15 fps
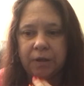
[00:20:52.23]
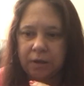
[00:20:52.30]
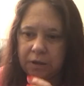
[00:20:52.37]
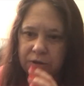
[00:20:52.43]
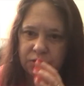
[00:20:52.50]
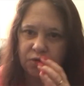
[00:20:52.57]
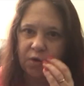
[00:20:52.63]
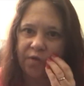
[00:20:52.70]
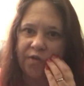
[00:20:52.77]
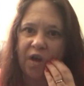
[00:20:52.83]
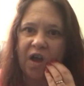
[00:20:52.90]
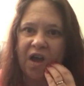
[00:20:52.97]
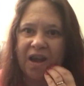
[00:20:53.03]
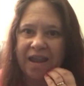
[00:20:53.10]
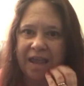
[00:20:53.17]
sort of
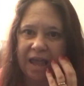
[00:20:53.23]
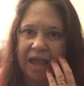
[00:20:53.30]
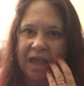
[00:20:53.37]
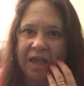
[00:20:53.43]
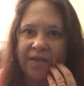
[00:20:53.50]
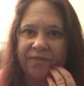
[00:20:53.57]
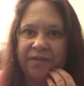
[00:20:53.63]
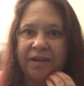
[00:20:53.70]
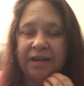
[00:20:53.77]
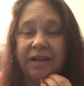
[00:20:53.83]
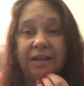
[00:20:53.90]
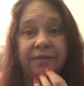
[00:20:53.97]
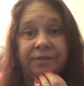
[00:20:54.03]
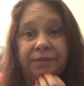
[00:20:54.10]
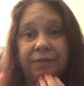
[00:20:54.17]
early evening,
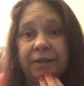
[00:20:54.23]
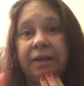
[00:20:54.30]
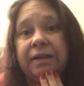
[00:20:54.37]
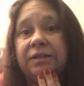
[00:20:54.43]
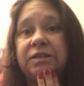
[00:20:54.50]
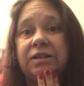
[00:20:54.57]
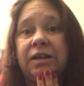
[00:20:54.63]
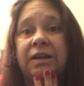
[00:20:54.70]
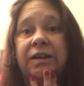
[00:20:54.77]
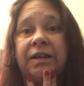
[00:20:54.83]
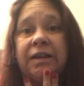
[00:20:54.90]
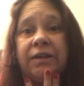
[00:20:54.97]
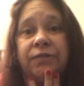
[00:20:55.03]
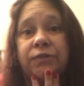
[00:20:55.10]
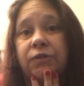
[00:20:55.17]
if that, and
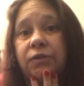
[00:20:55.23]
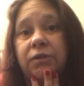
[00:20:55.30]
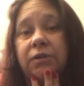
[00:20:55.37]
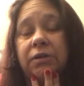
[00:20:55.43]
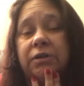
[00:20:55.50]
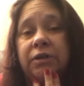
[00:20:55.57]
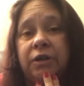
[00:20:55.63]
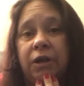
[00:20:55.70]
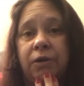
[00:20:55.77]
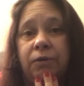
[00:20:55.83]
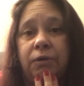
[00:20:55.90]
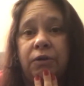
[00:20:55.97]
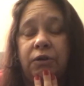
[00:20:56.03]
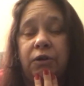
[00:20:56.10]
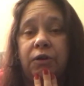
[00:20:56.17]
have, you know,
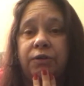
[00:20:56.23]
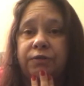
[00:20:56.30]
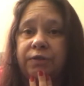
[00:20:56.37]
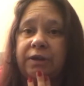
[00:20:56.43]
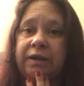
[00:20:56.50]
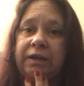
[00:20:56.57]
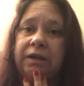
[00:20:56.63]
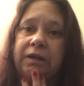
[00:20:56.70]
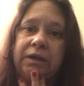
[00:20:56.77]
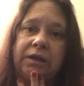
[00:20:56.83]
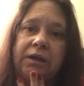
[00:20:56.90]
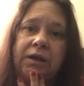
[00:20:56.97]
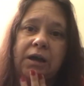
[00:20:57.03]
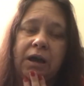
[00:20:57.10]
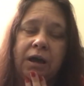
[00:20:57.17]
a coffee.
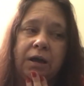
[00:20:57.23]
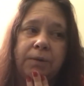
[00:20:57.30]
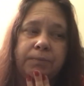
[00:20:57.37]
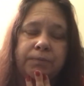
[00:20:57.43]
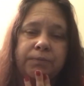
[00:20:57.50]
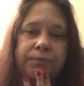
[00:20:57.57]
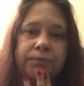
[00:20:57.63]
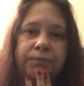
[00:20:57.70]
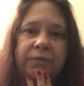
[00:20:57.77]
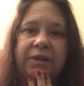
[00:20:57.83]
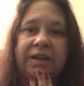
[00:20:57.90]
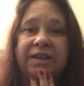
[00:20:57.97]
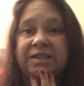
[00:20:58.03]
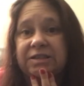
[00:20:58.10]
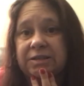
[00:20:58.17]

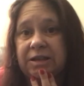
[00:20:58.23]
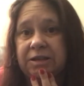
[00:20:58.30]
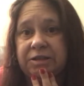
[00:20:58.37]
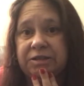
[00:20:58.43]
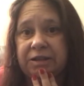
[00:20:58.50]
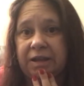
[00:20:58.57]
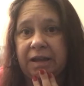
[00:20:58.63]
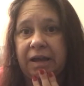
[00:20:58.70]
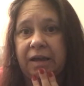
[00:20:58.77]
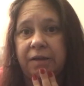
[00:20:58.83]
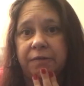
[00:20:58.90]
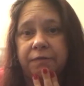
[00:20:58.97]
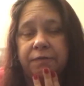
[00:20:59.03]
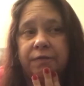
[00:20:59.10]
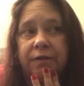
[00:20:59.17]
It is
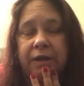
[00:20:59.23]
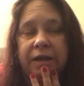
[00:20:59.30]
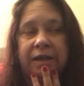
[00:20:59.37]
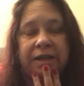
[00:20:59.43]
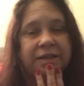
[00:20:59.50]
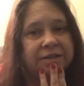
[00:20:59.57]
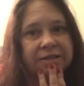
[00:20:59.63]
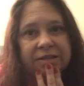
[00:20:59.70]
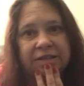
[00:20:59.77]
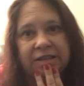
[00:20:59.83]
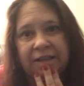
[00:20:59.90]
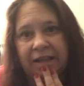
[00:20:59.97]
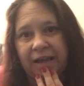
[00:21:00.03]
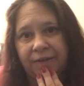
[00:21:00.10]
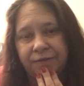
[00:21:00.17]
Nescafe. It isn't
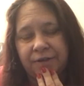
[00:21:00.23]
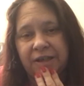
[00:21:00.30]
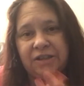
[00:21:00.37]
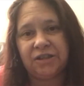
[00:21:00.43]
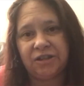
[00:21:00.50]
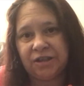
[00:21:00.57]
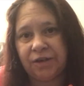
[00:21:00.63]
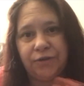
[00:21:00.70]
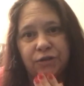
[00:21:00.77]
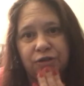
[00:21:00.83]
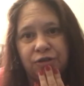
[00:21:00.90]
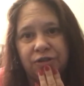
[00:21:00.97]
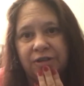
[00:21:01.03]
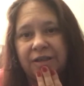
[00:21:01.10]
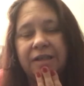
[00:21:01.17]
decaffeinated yet. I
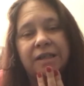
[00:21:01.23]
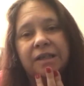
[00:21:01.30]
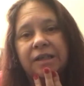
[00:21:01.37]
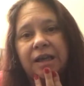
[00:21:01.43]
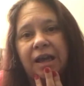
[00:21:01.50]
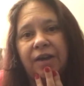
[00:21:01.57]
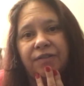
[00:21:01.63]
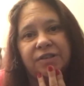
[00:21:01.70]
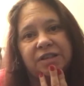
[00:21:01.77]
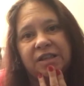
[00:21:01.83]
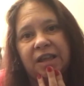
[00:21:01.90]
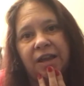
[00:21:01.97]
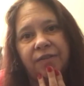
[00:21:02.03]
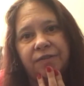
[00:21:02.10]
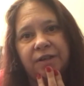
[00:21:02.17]
should have
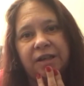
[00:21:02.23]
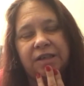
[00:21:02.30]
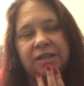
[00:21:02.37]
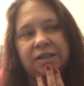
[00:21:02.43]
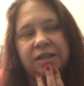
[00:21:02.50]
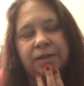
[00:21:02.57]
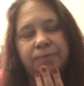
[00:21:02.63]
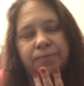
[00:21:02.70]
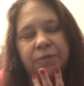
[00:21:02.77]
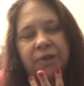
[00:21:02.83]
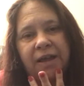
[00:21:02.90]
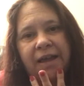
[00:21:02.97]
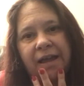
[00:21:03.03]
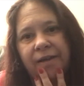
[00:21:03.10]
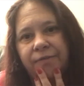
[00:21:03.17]
decaffeinated in, but
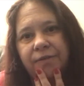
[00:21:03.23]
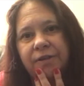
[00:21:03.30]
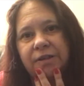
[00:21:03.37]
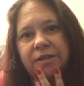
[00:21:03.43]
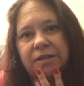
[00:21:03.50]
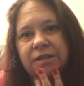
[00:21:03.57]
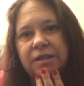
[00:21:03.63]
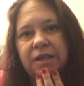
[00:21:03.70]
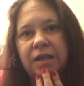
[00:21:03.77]
I haven't.